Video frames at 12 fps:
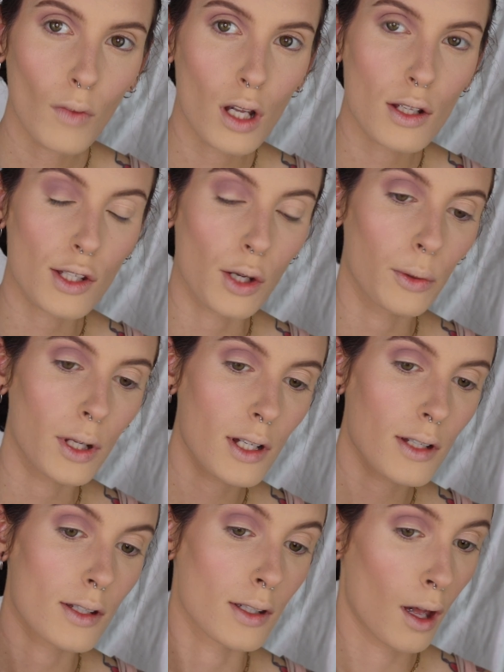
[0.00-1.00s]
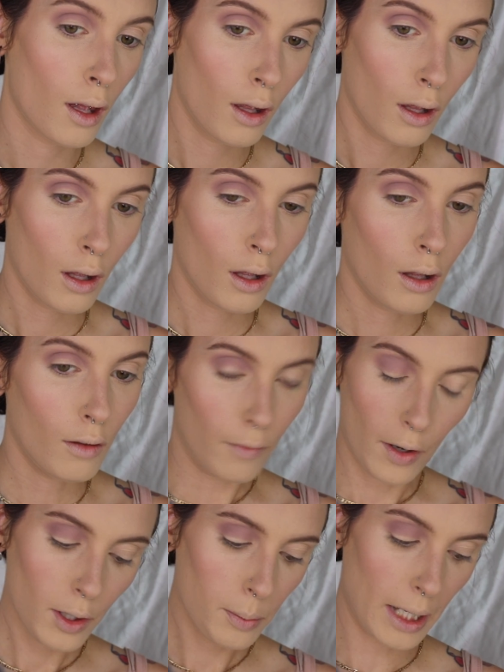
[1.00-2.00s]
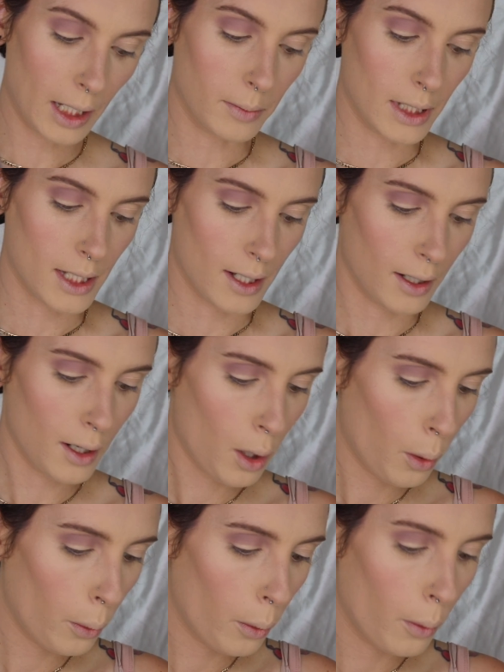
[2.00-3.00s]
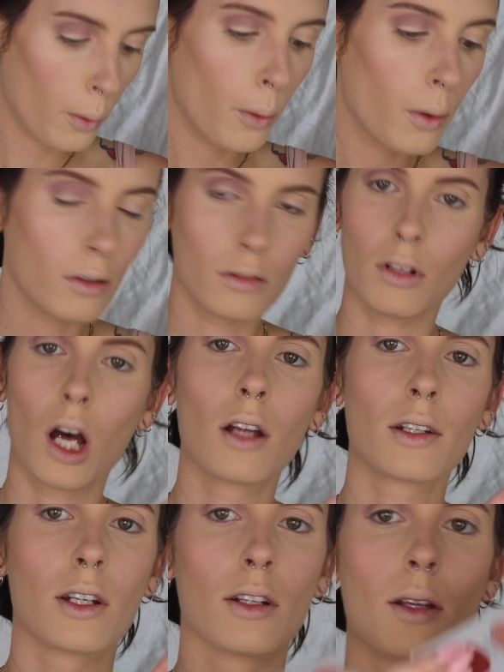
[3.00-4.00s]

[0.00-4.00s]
So it is very pigmented. Not here,